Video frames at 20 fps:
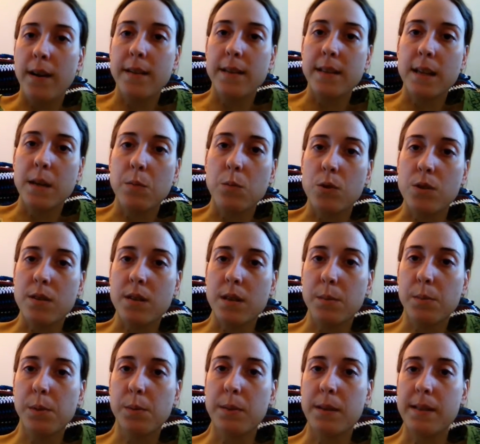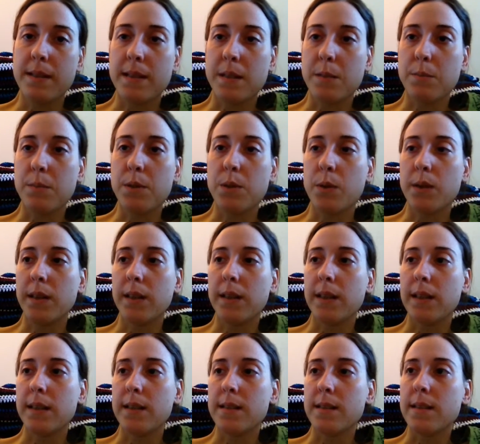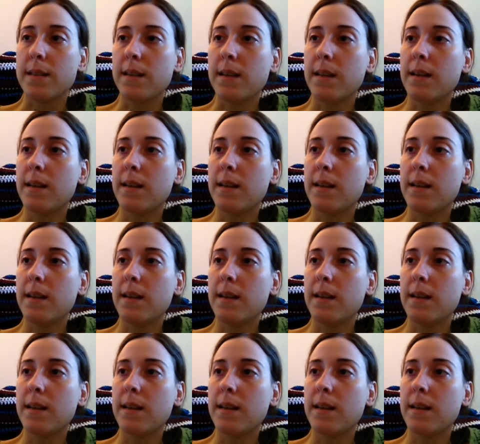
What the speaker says: to get more supplements in between these.